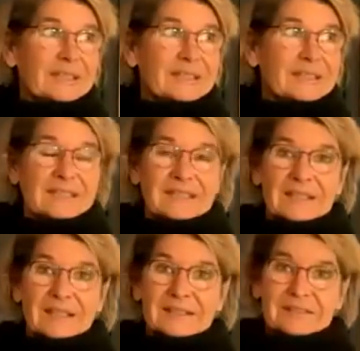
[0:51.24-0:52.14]

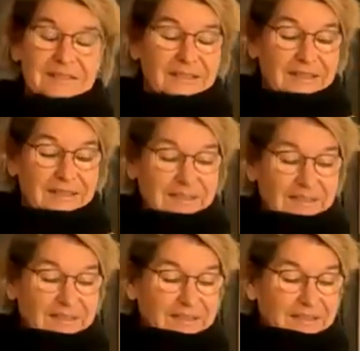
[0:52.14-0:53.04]
and I would like
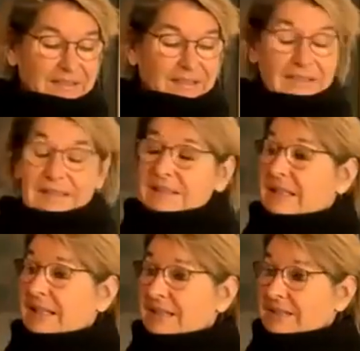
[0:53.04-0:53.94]
to ask
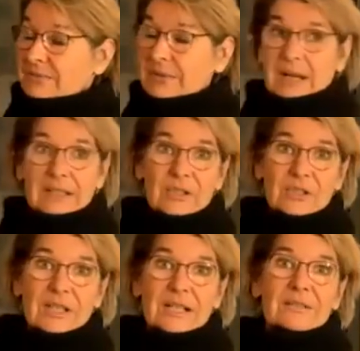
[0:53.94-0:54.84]
Christina
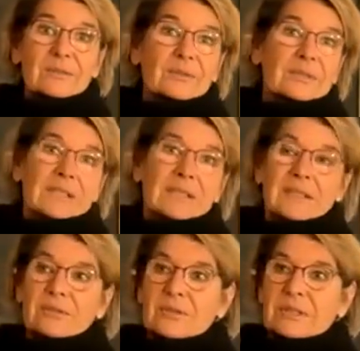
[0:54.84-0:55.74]
the first
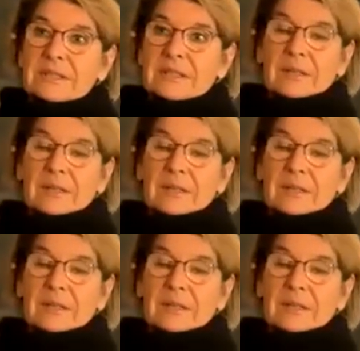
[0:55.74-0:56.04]
question,